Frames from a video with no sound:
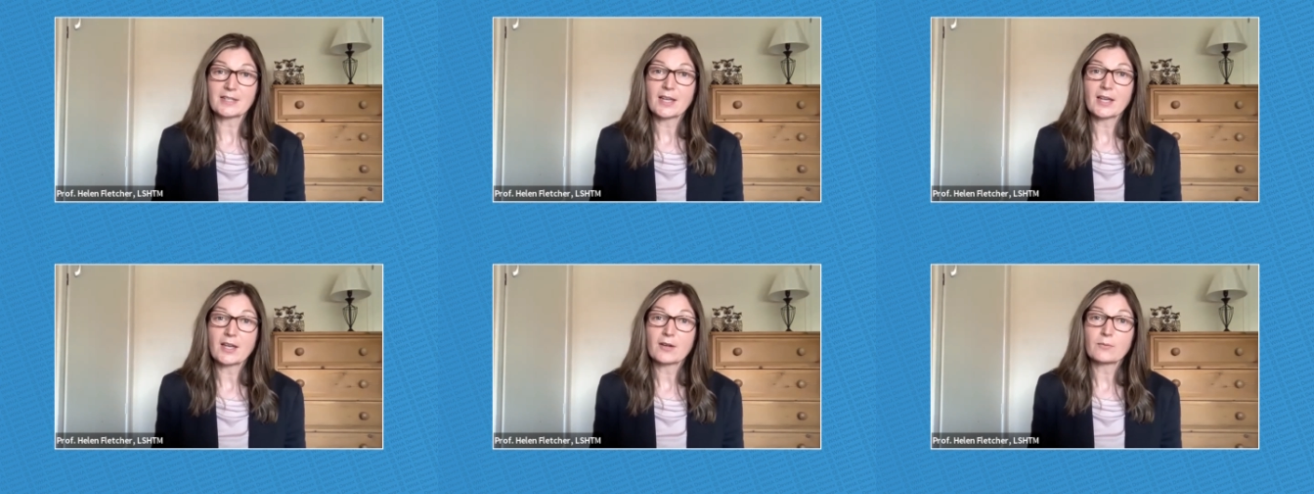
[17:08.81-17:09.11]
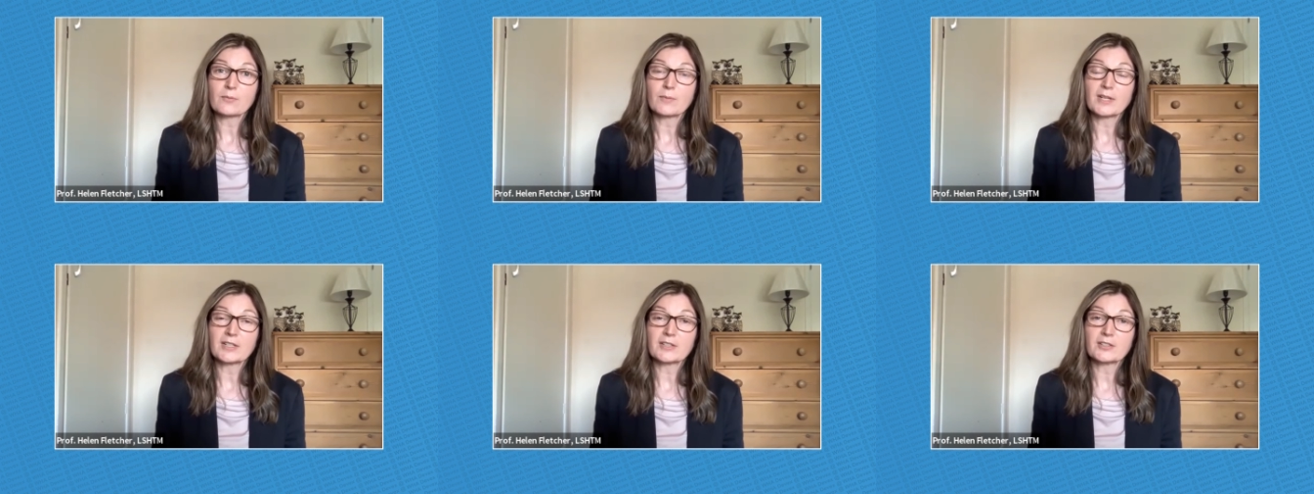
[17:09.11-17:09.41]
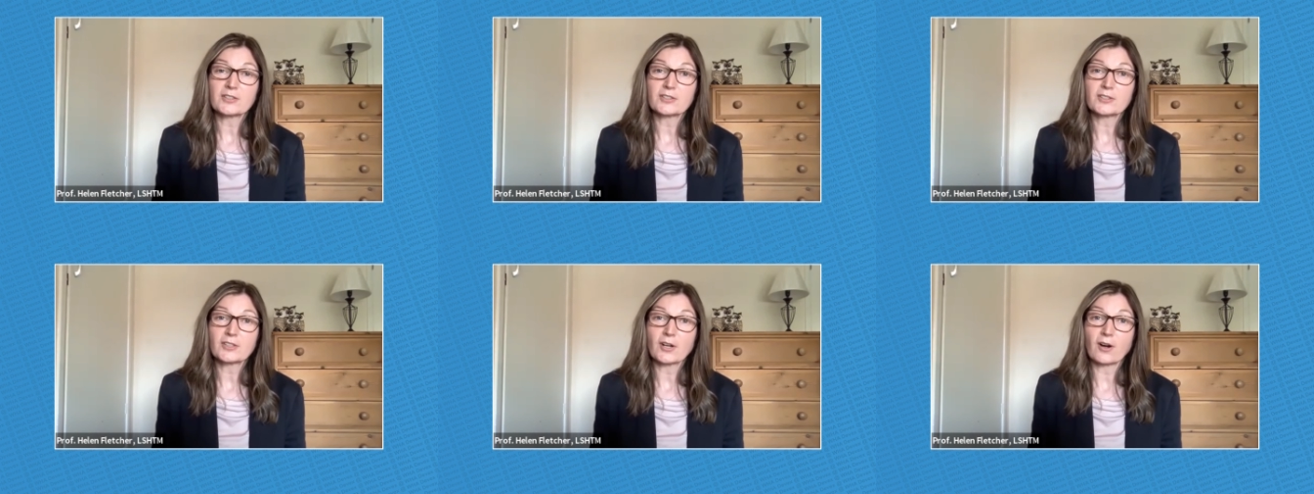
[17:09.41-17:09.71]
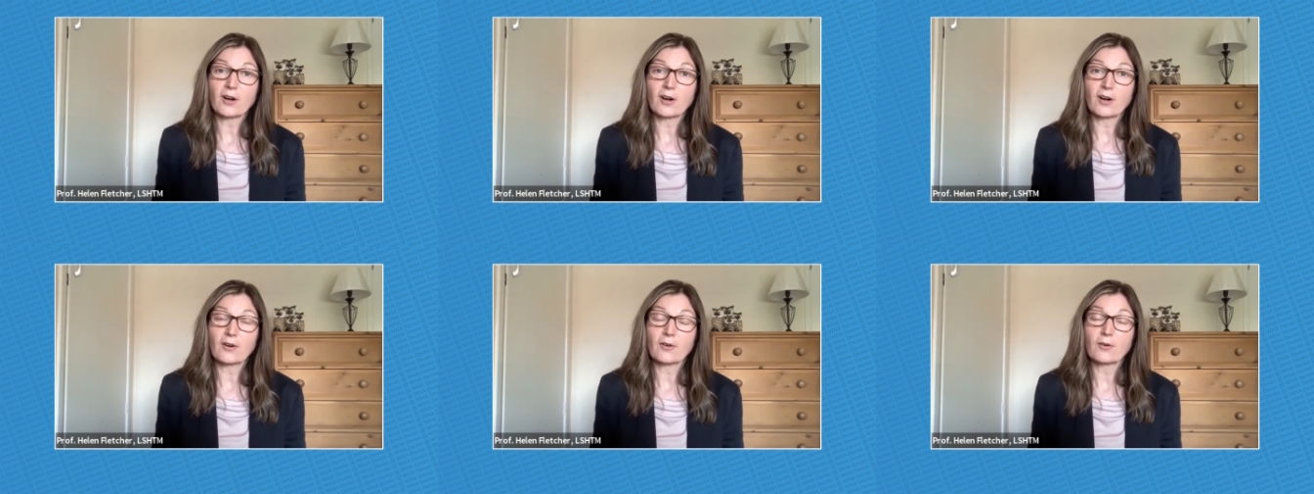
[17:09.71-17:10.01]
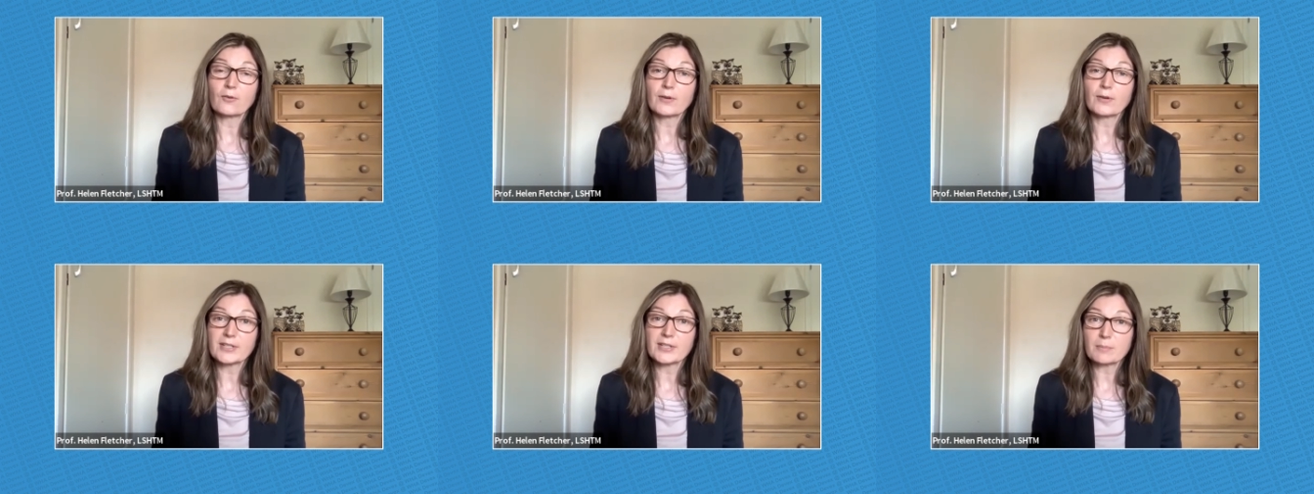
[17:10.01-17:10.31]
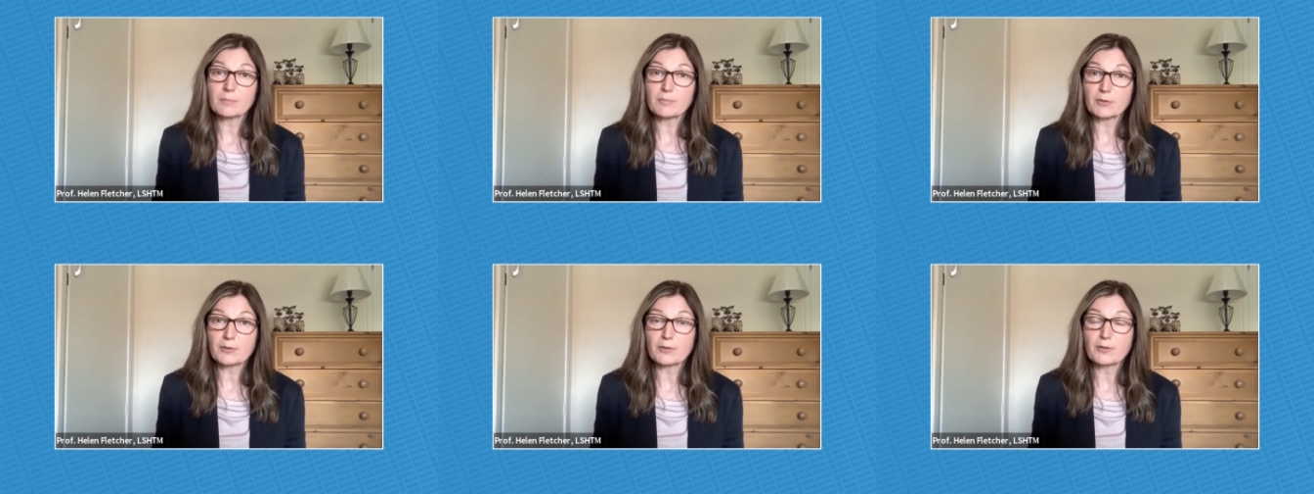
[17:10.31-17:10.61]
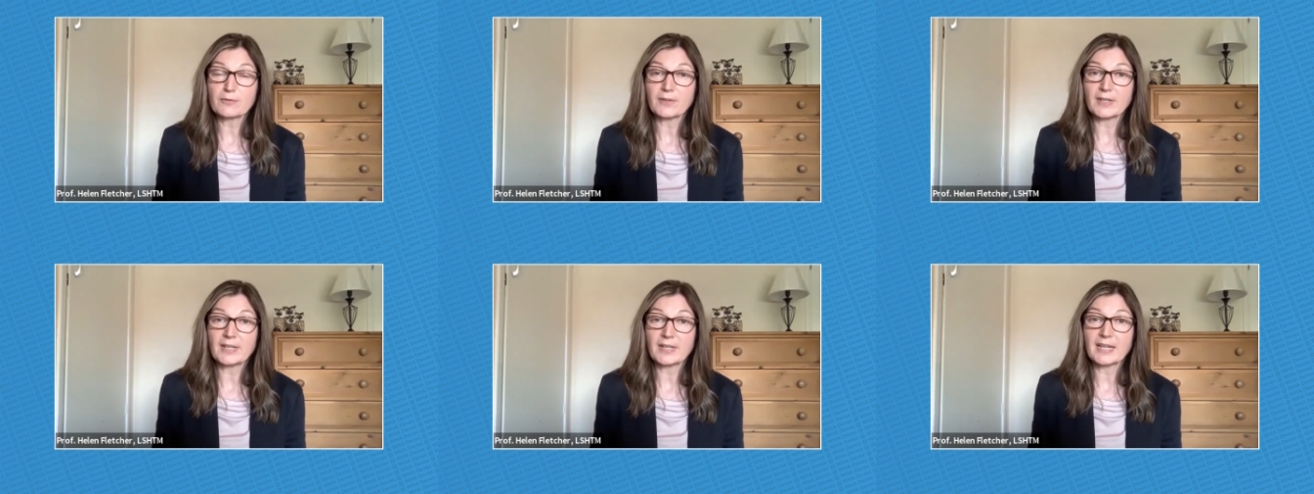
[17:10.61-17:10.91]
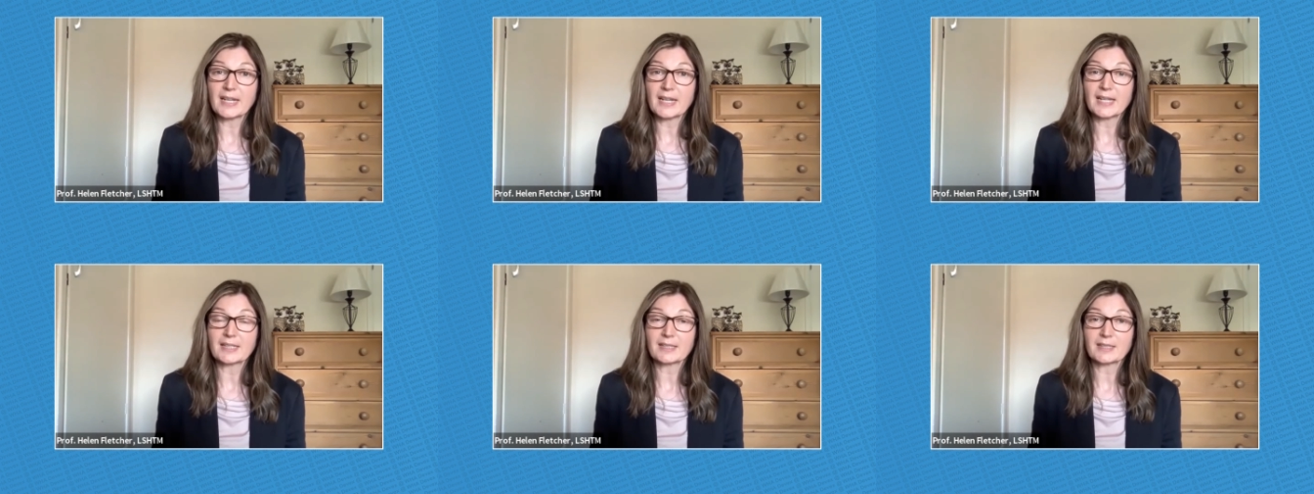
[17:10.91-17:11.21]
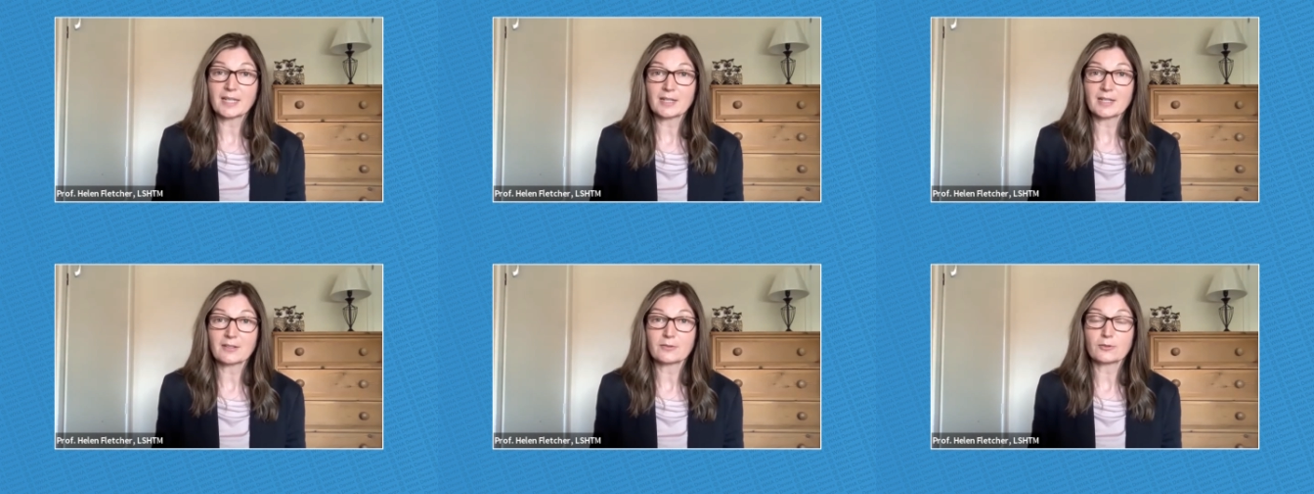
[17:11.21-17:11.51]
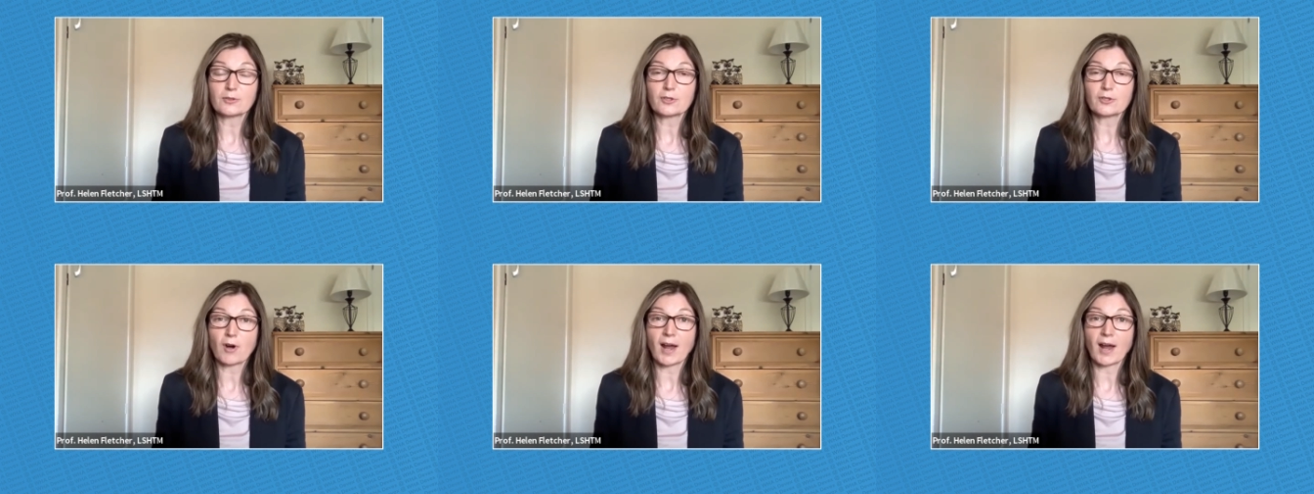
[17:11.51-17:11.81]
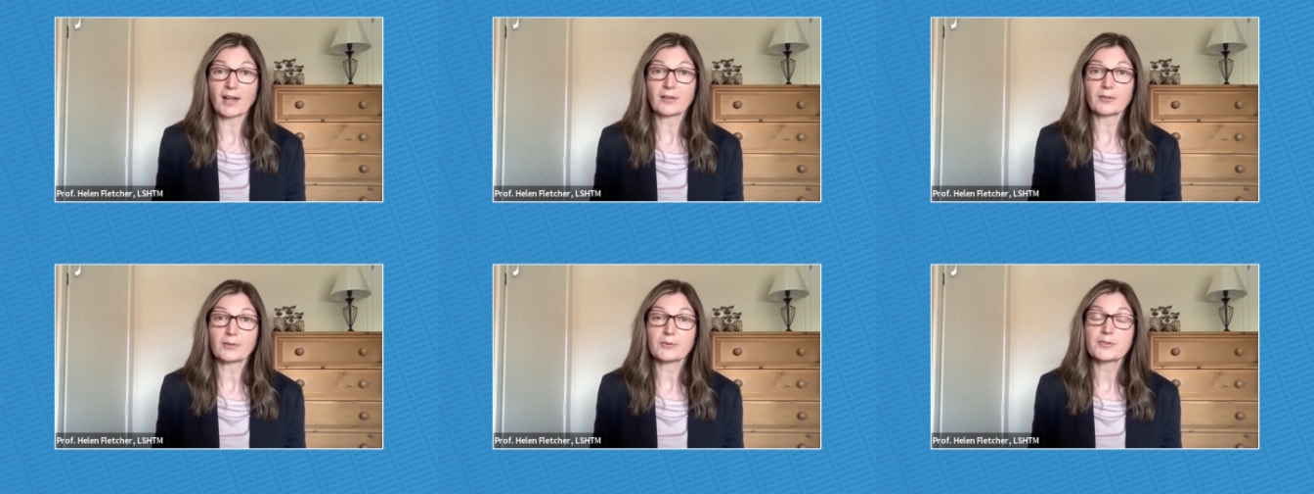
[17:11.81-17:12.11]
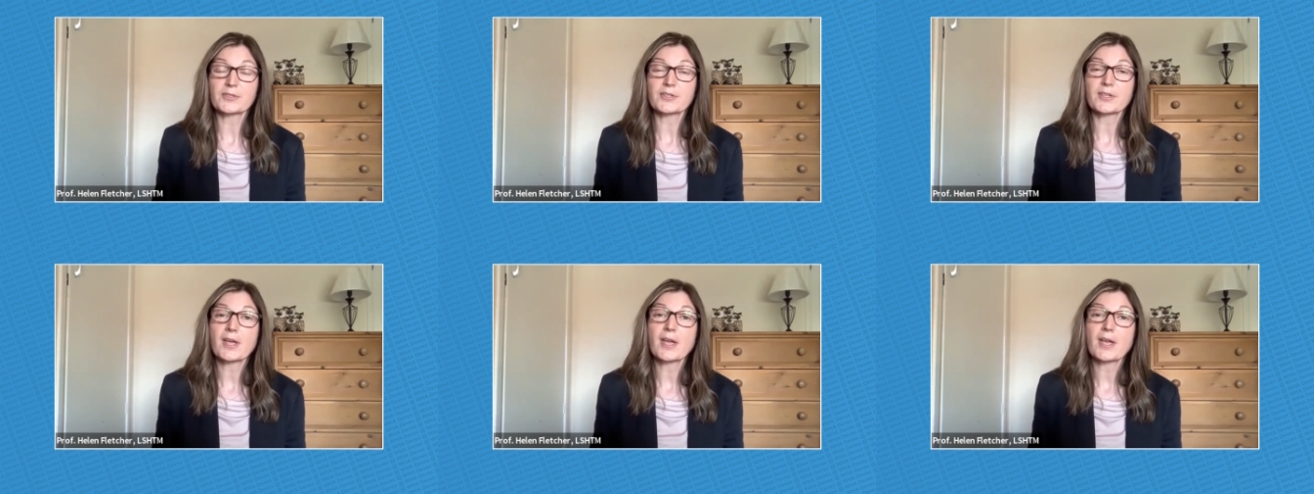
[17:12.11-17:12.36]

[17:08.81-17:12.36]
which are already proven in clinical trials